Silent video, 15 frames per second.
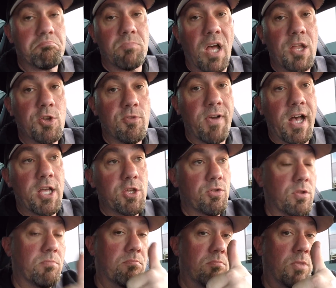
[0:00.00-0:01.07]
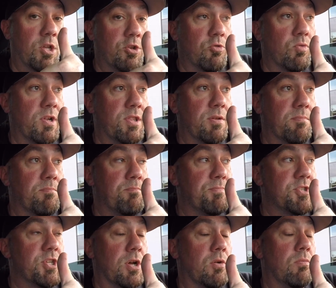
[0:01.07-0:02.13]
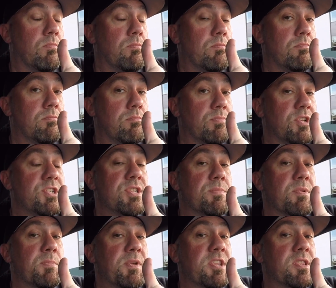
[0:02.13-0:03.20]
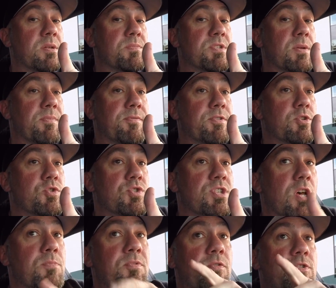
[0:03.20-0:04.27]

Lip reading: I do value them. I do read them. So please give me a big thumbs up if this was helpful.